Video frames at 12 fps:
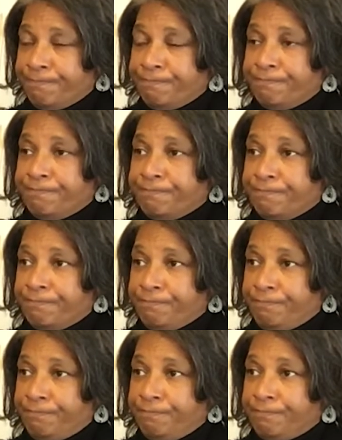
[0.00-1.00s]

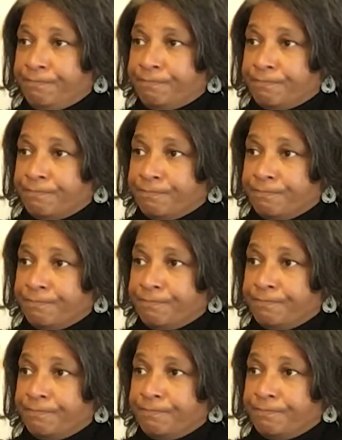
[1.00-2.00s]

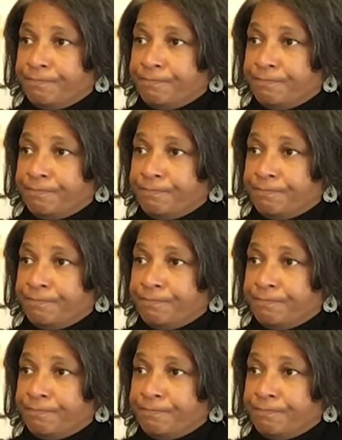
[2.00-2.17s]
This person isn't speaking.